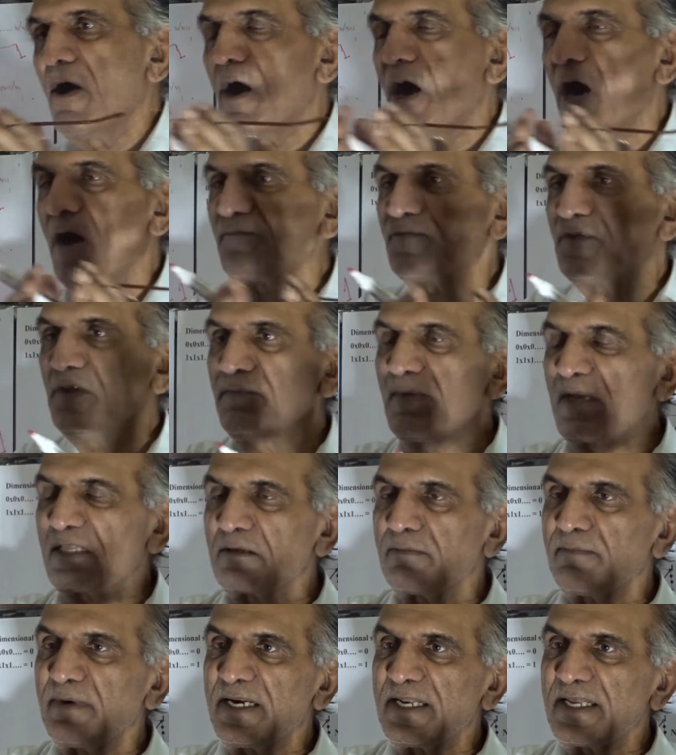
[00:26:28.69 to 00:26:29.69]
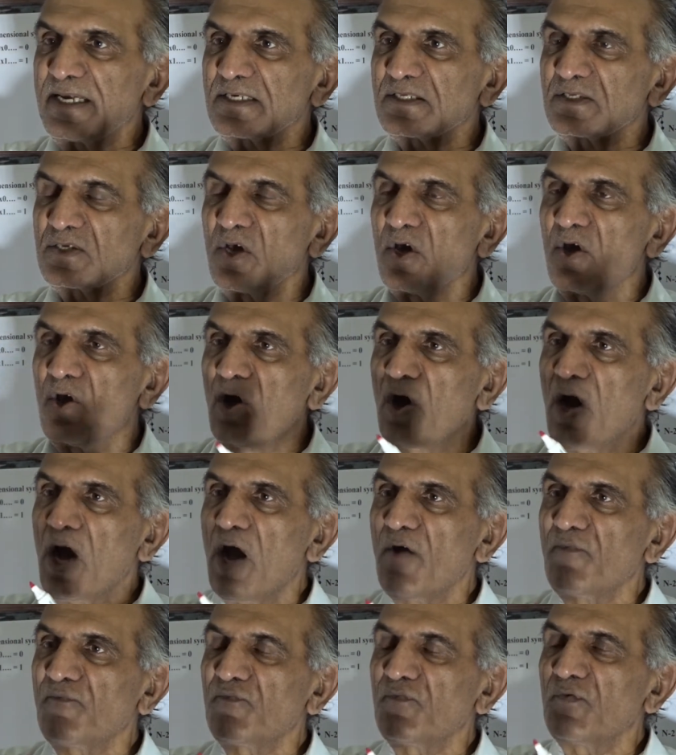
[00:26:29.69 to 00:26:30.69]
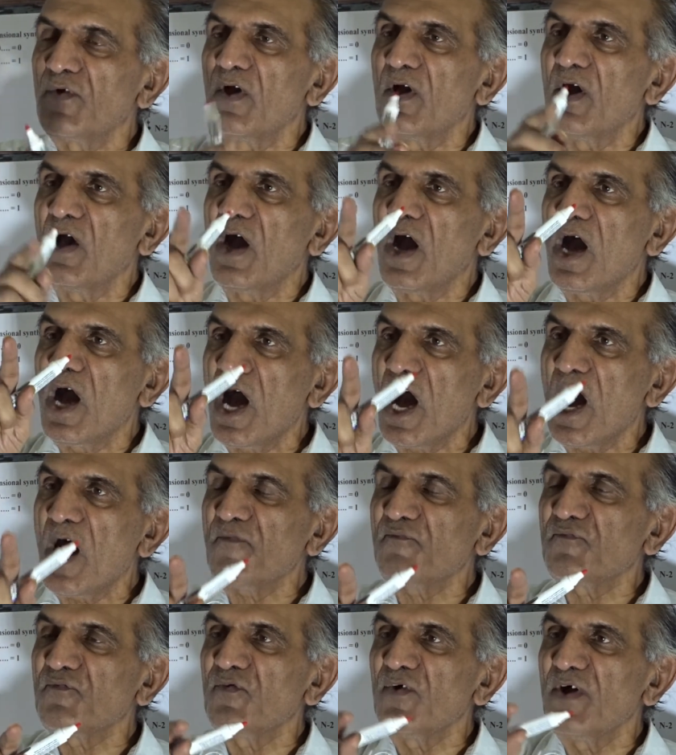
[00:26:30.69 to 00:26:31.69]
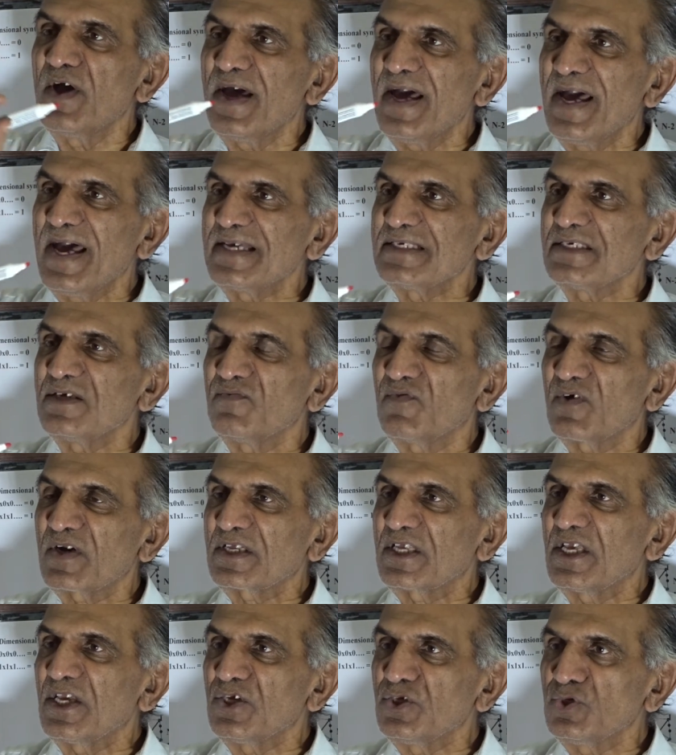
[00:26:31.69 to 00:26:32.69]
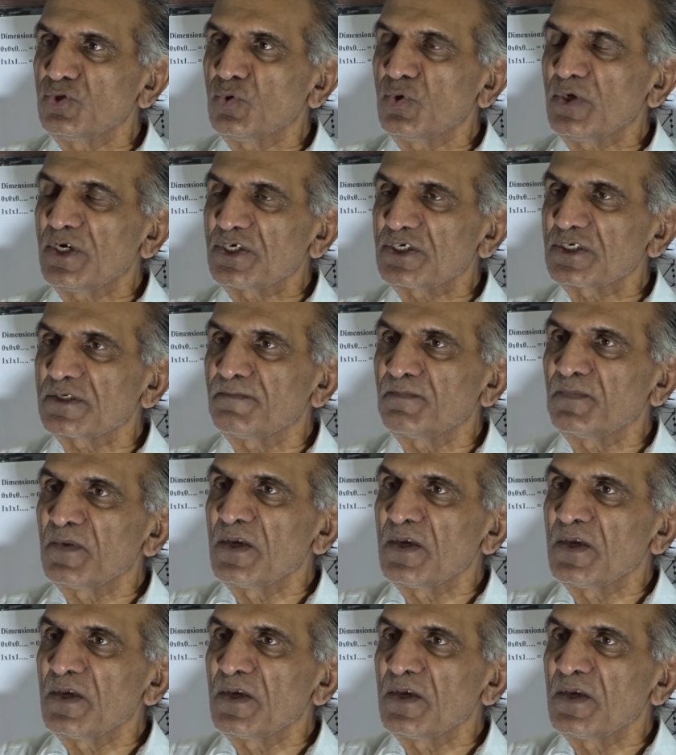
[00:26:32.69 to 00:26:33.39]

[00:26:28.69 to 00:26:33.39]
of the mathematics of half as a working unit.